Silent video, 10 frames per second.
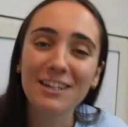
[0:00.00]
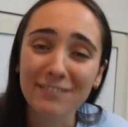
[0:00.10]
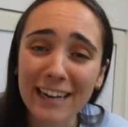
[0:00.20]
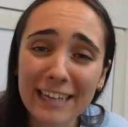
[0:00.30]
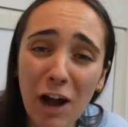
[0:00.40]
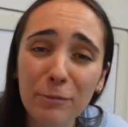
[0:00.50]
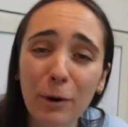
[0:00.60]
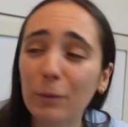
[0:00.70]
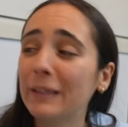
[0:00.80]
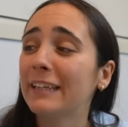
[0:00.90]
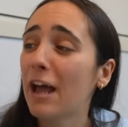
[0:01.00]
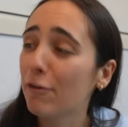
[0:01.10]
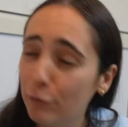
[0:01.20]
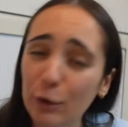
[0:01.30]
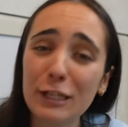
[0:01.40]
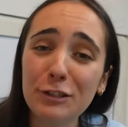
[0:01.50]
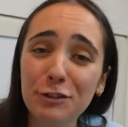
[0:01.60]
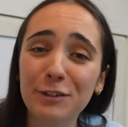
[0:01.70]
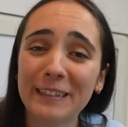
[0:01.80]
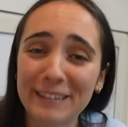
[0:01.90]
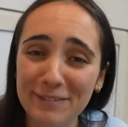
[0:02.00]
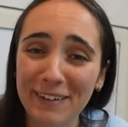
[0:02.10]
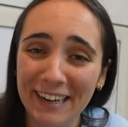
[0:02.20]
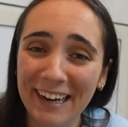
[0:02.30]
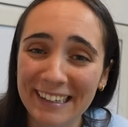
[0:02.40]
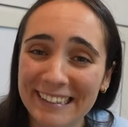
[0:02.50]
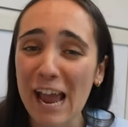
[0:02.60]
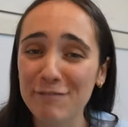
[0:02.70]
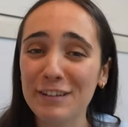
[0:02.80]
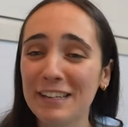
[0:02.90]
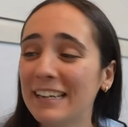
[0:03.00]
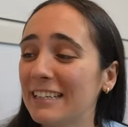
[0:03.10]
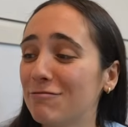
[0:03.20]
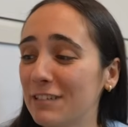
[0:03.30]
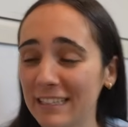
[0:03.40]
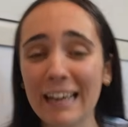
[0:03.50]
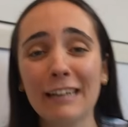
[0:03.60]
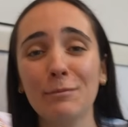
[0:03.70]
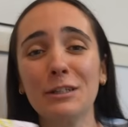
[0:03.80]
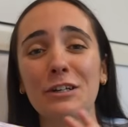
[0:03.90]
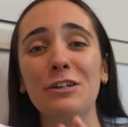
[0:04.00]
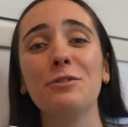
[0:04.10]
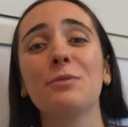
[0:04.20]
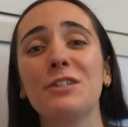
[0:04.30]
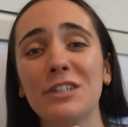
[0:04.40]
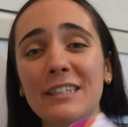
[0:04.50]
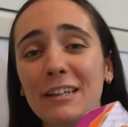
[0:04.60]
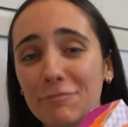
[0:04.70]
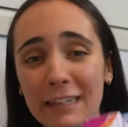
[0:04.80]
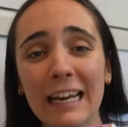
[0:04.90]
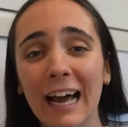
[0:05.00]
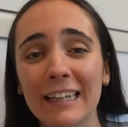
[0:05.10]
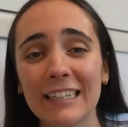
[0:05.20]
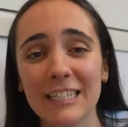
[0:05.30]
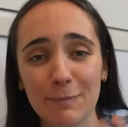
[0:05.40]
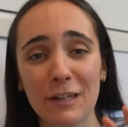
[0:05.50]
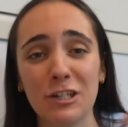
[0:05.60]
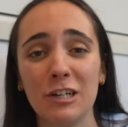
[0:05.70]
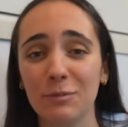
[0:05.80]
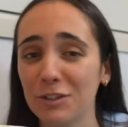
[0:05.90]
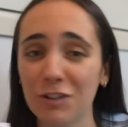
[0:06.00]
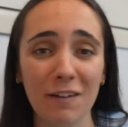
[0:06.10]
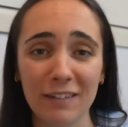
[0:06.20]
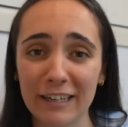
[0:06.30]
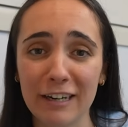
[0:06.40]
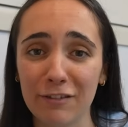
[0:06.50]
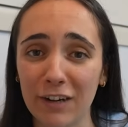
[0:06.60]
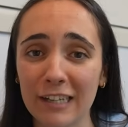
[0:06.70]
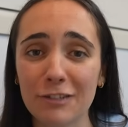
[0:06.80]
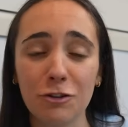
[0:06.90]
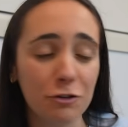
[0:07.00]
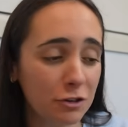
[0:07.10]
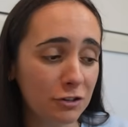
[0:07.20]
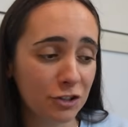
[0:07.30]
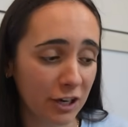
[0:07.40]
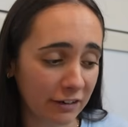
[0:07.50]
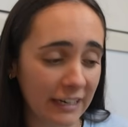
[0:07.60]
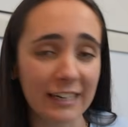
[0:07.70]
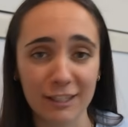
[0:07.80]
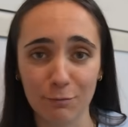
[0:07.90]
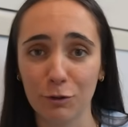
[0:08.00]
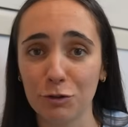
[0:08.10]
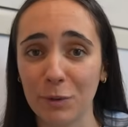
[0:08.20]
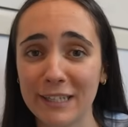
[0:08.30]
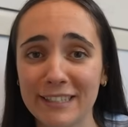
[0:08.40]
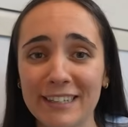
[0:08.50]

Right now I'm holding 42 drinks in my hand. Everything is recyclable too, which is really handy, especially when traveling in a van, so you don't generate as much waste.